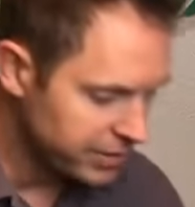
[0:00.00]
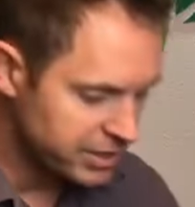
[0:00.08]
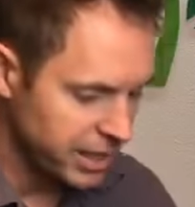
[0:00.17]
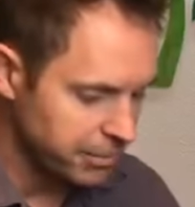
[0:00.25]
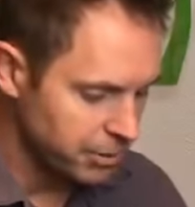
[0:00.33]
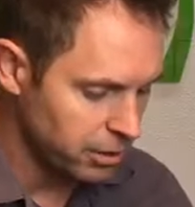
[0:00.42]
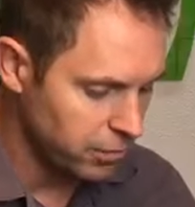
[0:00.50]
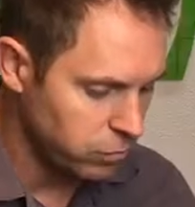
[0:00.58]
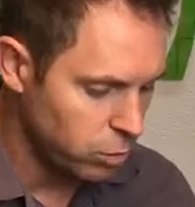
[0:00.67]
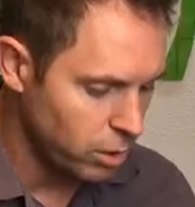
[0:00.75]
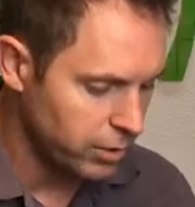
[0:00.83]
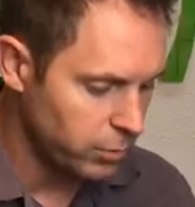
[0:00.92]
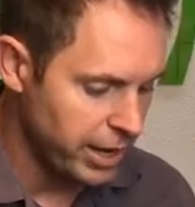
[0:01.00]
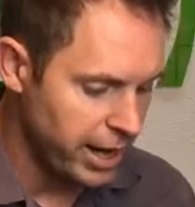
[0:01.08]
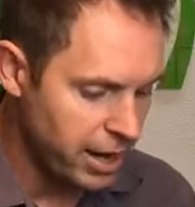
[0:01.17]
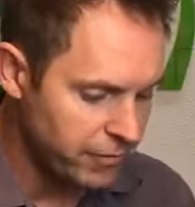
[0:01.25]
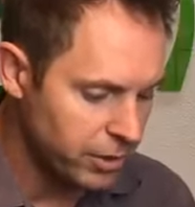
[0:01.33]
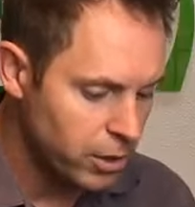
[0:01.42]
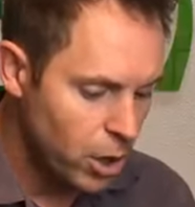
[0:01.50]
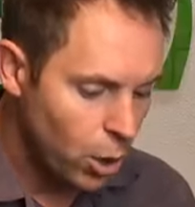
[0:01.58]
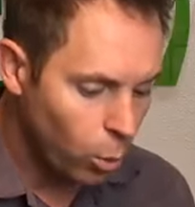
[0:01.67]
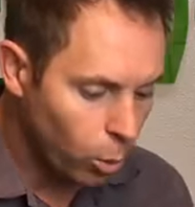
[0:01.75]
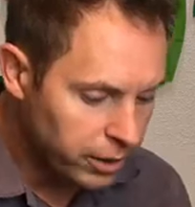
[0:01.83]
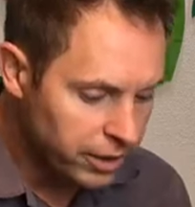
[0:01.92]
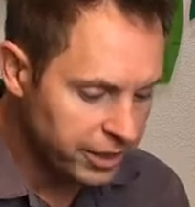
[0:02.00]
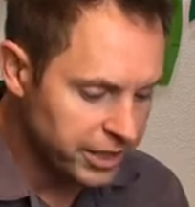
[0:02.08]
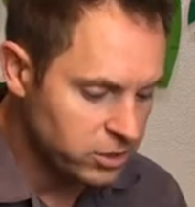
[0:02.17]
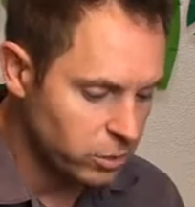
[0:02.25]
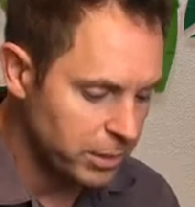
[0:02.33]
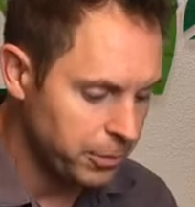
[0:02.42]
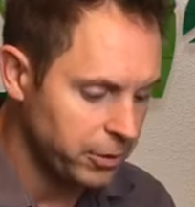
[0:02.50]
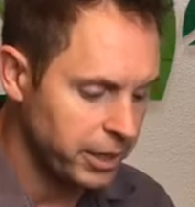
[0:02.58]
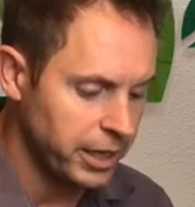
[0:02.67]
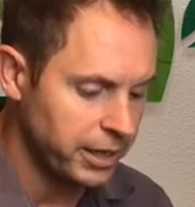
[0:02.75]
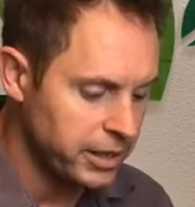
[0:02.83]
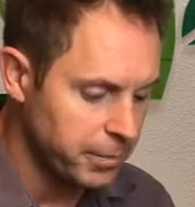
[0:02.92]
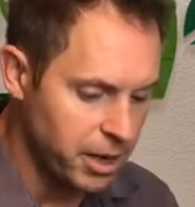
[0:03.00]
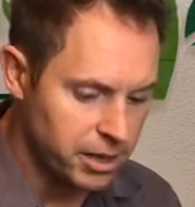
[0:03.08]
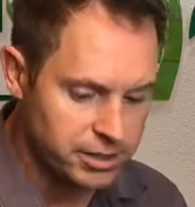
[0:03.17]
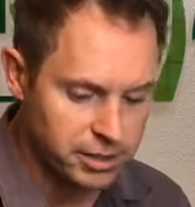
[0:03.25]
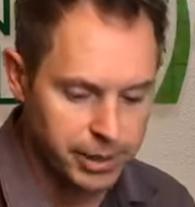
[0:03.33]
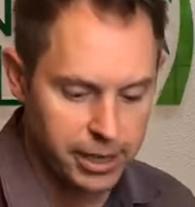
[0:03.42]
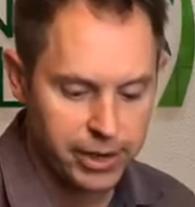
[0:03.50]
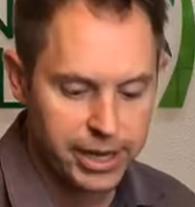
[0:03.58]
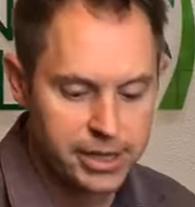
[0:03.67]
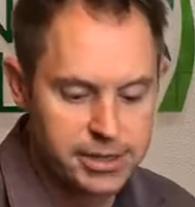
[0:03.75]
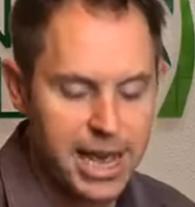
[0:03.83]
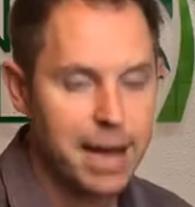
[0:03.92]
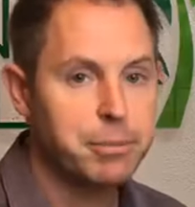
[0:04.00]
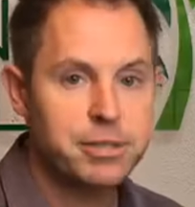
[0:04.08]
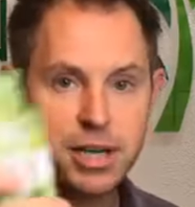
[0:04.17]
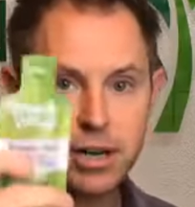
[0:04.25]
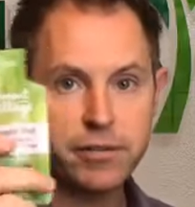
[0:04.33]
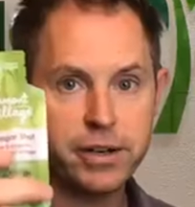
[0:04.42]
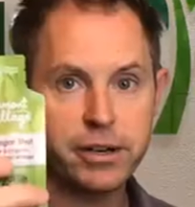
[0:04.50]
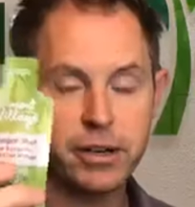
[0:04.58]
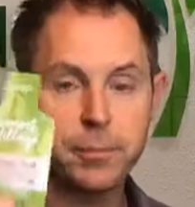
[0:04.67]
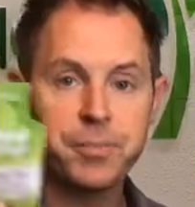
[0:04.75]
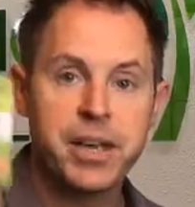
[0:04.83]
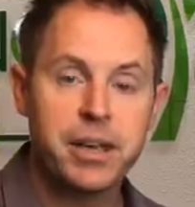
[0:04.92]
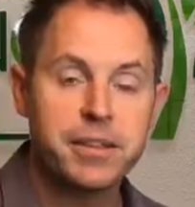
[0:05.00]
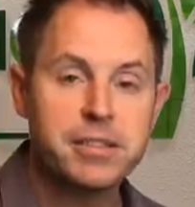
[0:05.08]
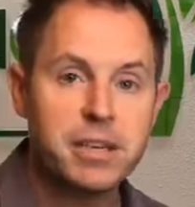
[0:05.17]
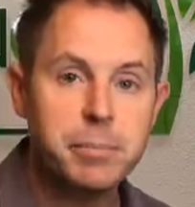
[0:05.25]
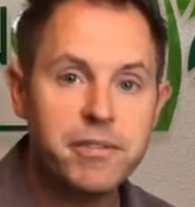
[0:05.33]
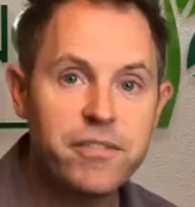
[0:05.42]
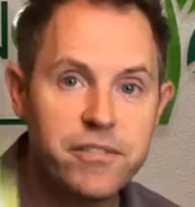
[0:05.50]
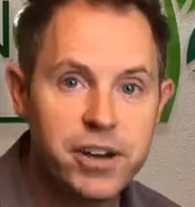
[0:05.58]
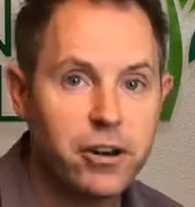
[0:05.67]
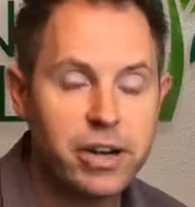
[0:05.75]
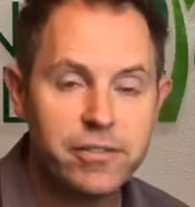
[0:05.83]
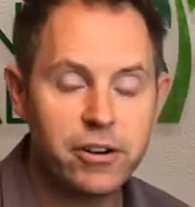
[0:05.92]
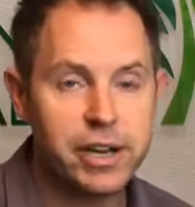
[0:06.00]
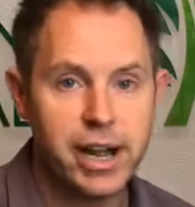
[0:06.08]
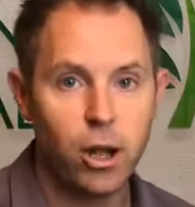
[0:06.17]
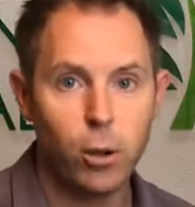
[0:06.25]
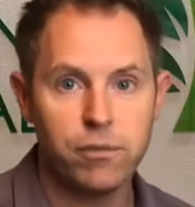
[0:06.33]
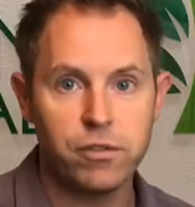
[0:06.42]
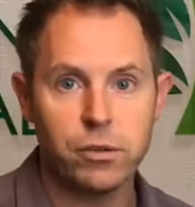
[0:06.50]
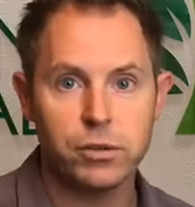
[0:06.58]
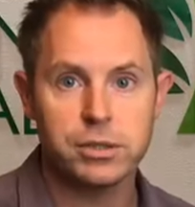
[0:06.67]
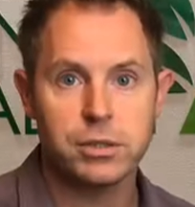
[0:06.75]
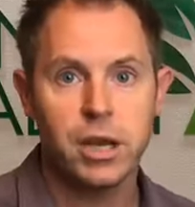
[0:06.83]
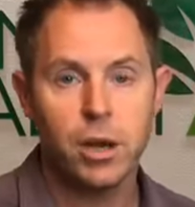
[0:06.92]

a sample of what we have, and one of the things that we put in the box coming out is apple cider vinegar. This can be very, very helpful